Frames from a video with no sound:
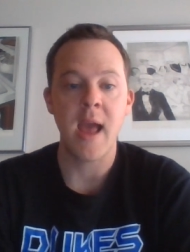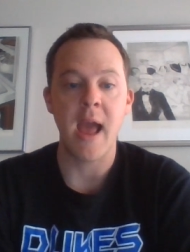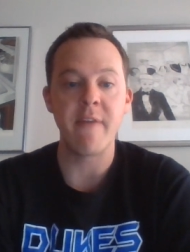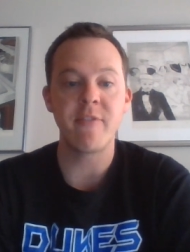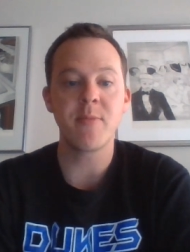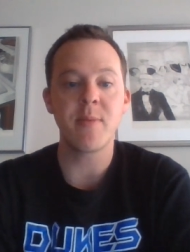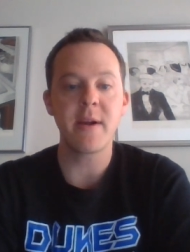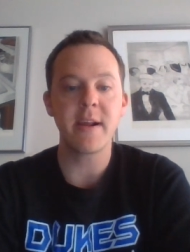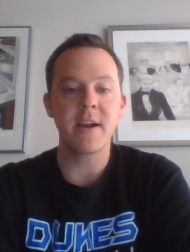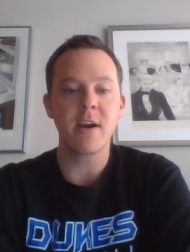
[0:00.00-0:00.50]

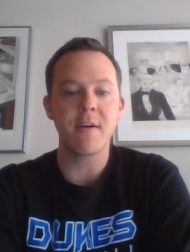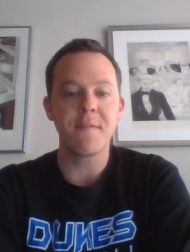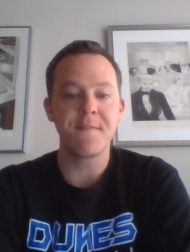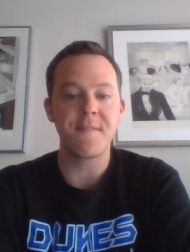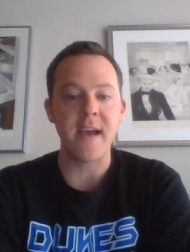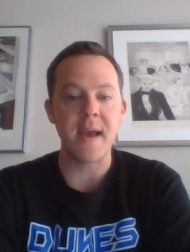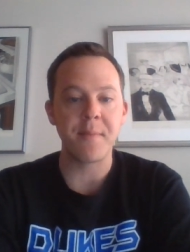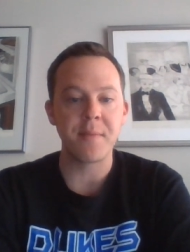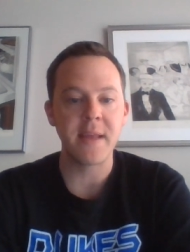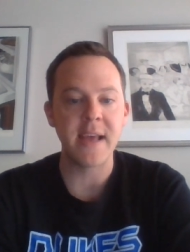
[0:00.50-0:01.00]
Everybody in our
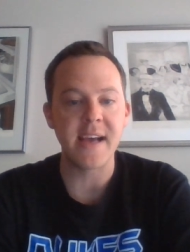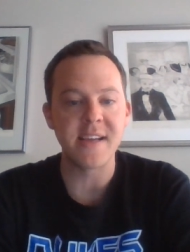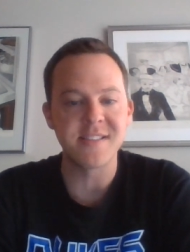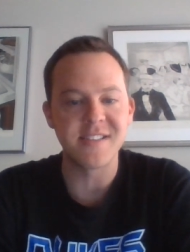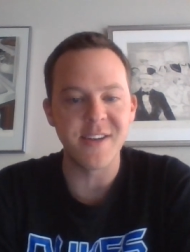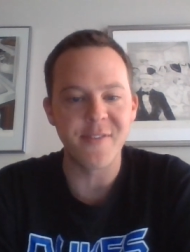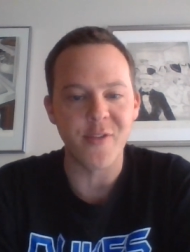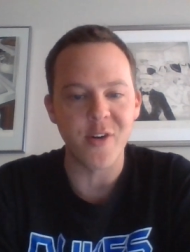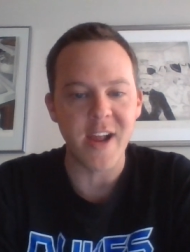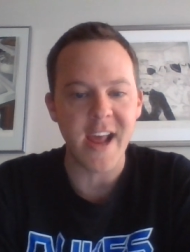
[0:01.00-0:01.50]
family has
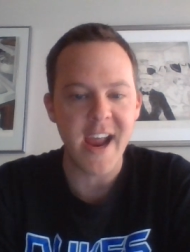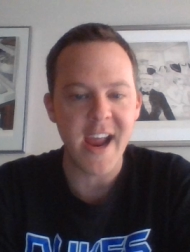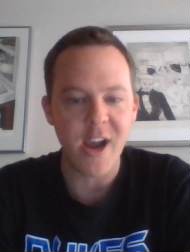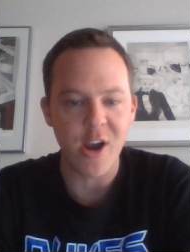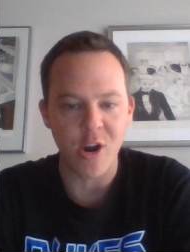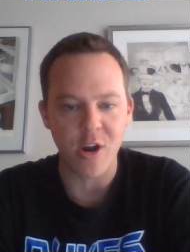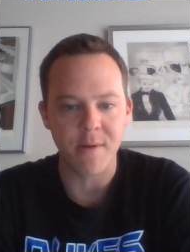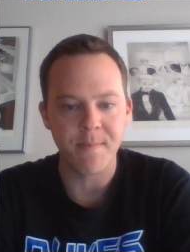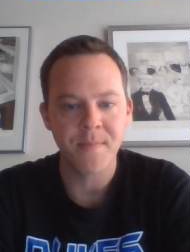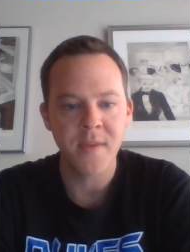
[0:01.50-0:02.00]
different
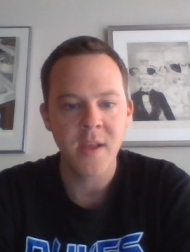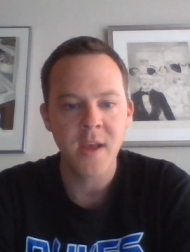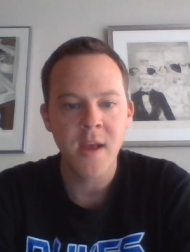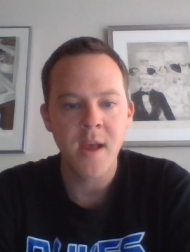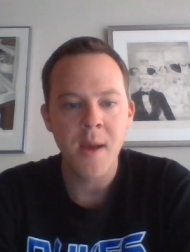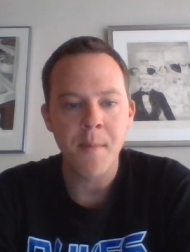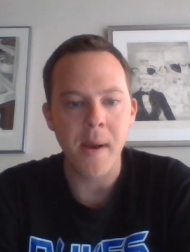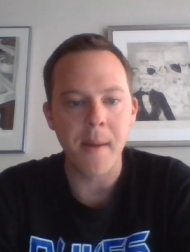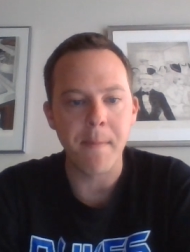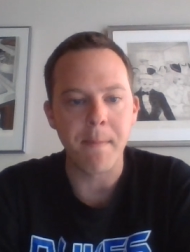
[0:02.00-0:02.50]
hair.
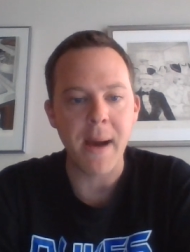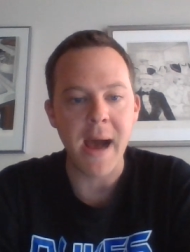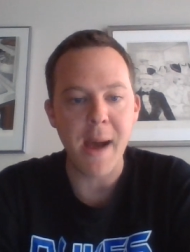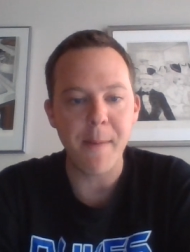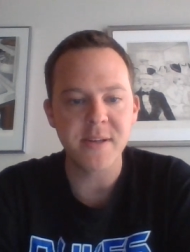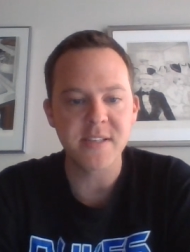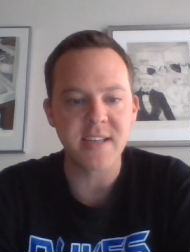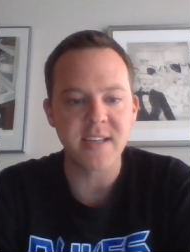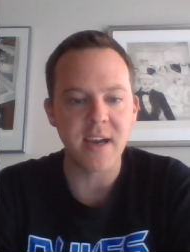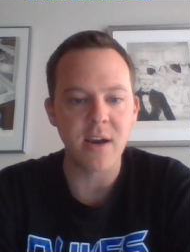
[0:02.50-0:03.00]
My
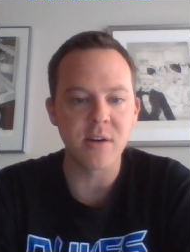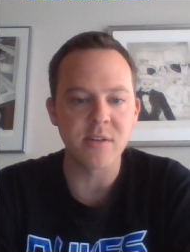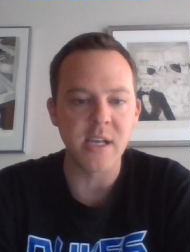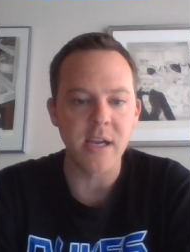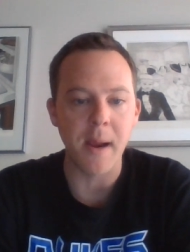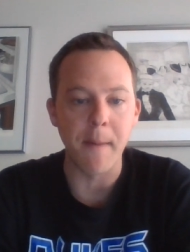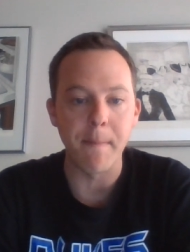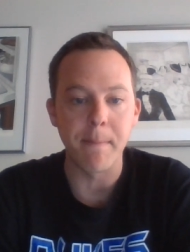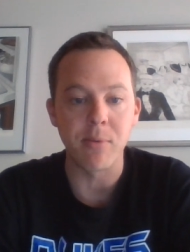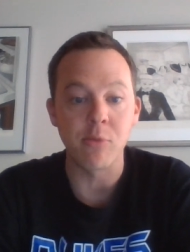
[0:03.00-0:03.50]
papa's hair is
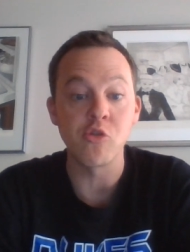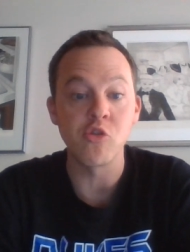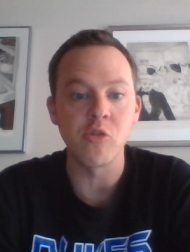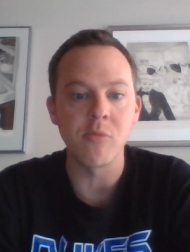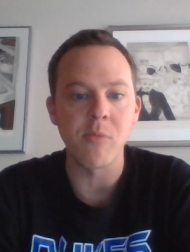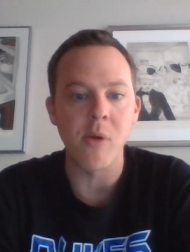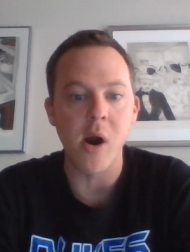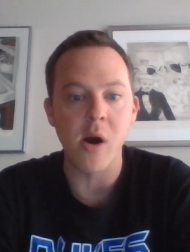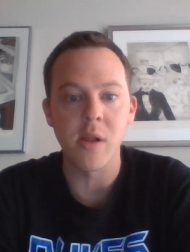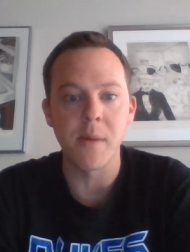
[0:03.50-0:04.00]
like a
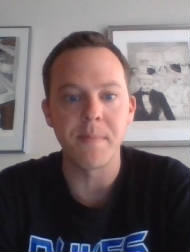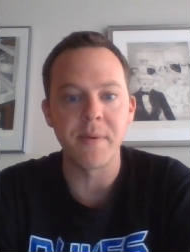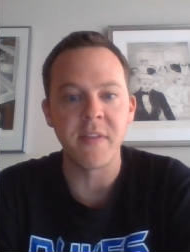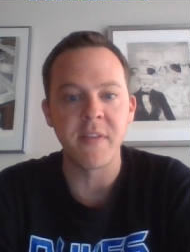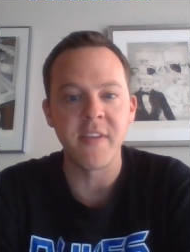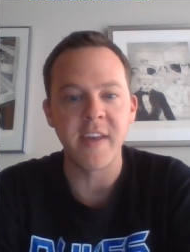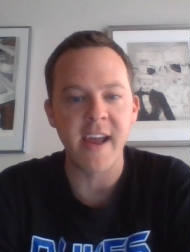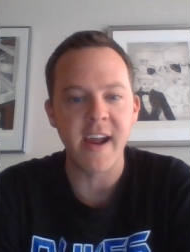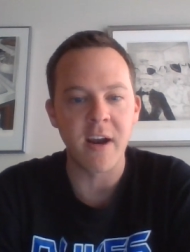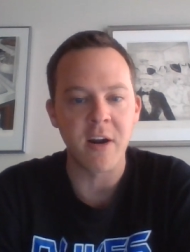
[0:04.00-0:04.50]
broom all up
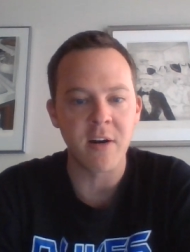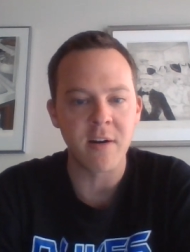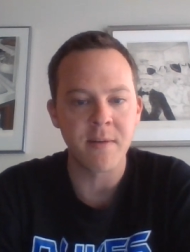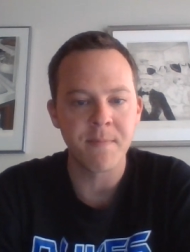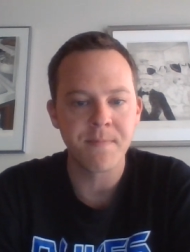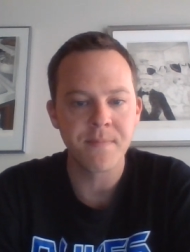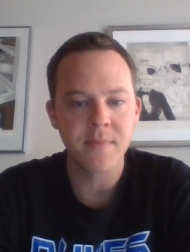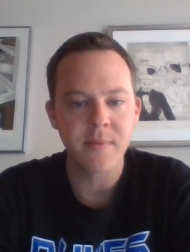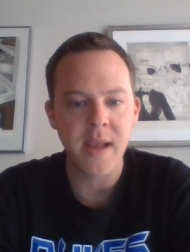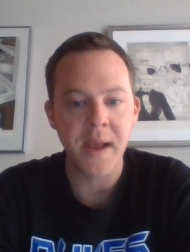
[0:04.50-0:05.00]
in the air.
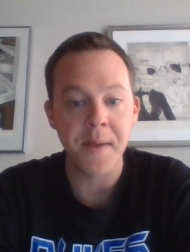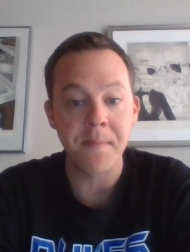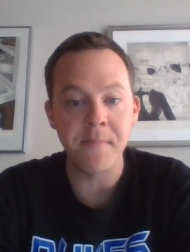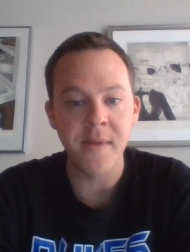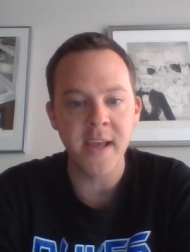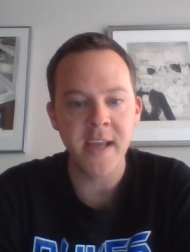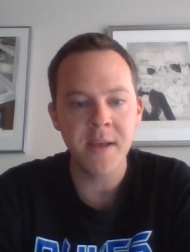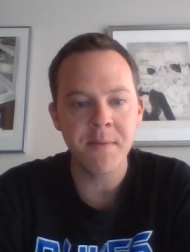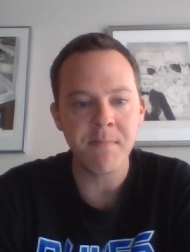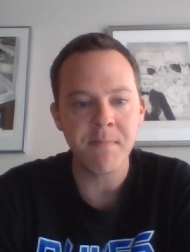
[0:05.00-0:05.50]
And
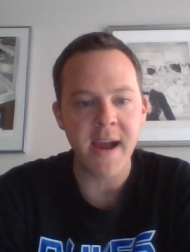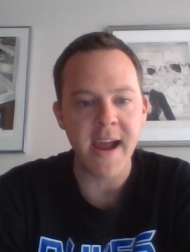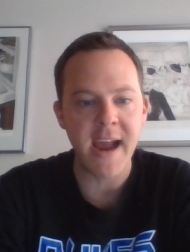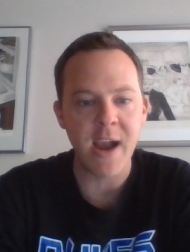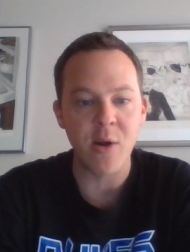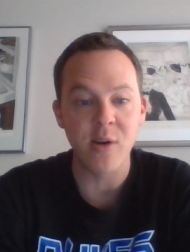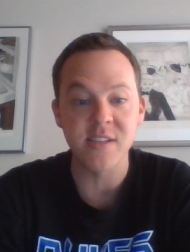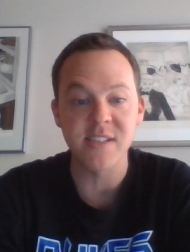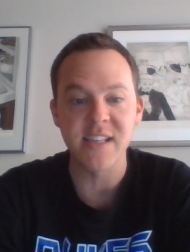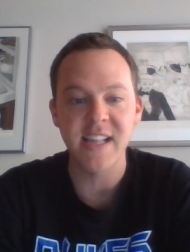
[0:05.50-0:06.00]
me, my
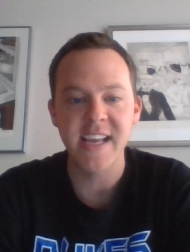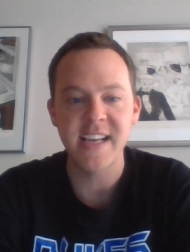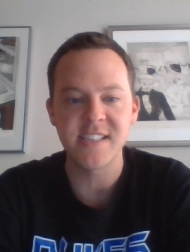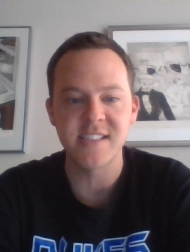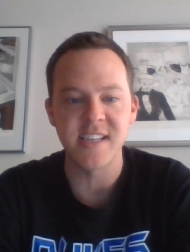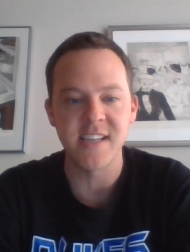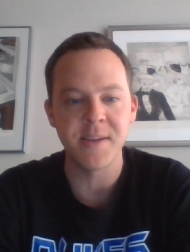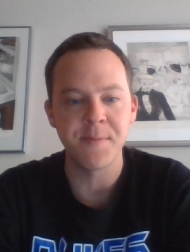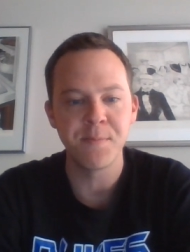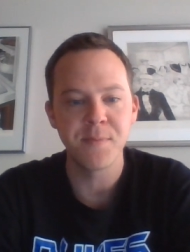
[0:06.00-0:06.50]
hair is
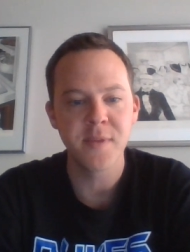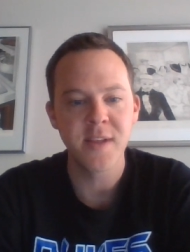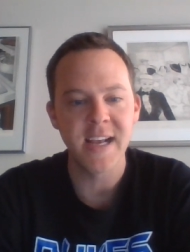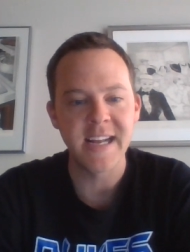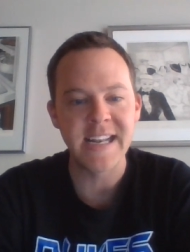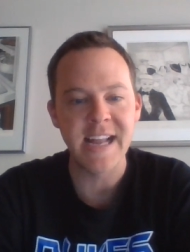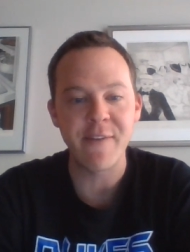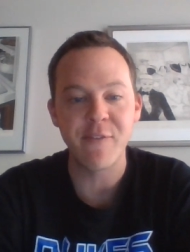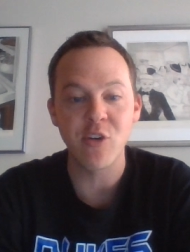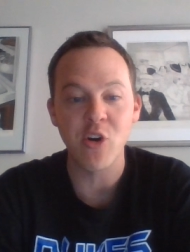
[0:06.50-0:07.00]
lazy.
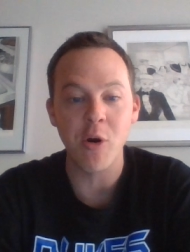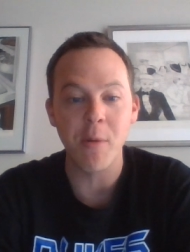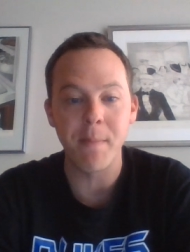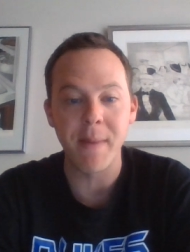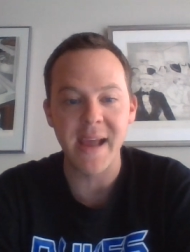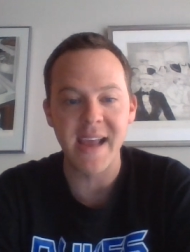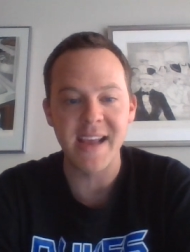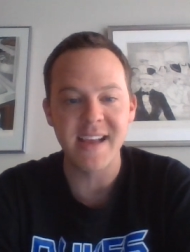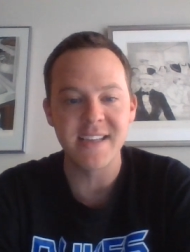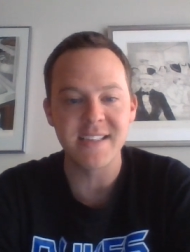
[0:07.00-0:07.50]
It never
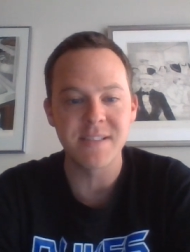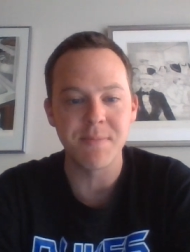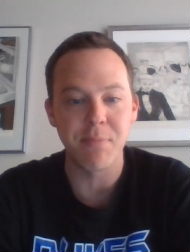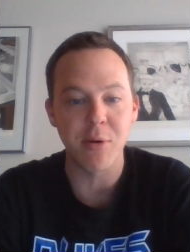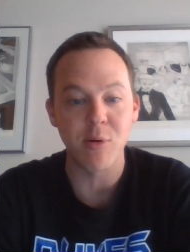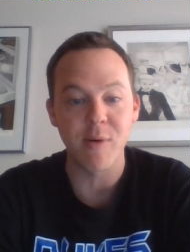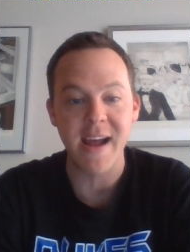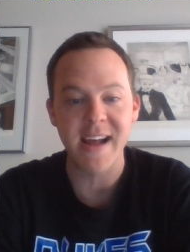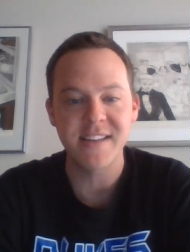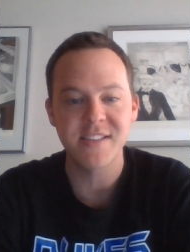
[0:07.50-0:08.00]
obeys
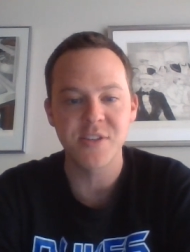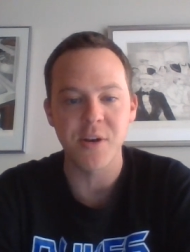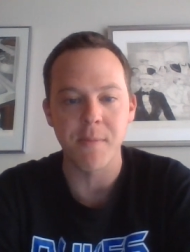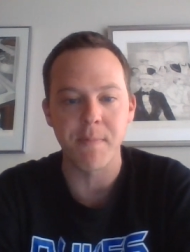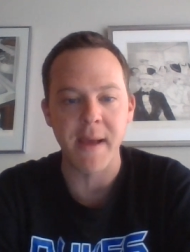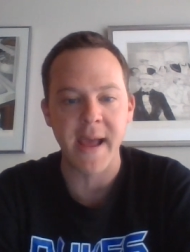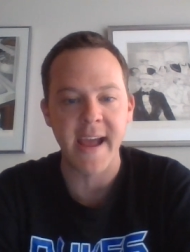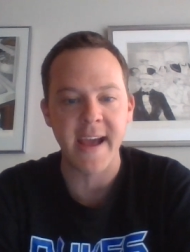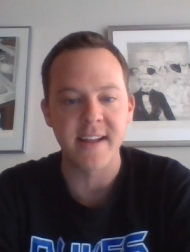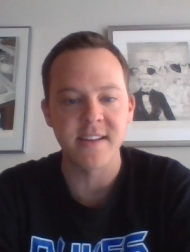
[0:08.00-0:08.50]
barrettes or
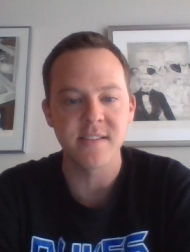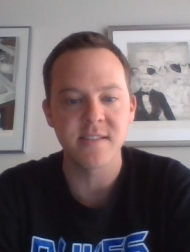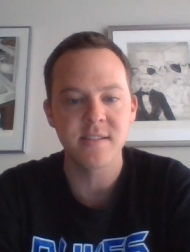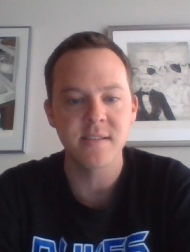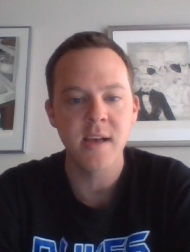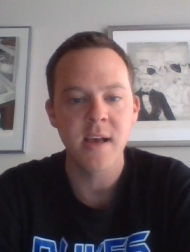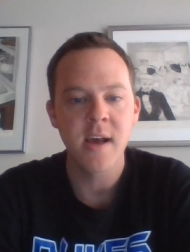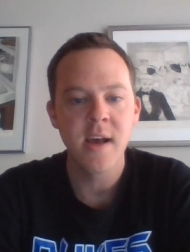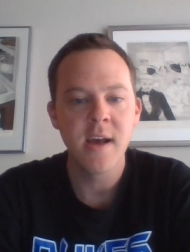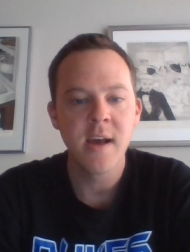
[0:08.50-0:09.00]

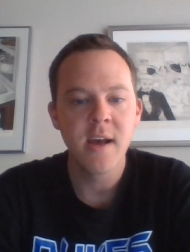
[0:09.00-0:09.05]
bands.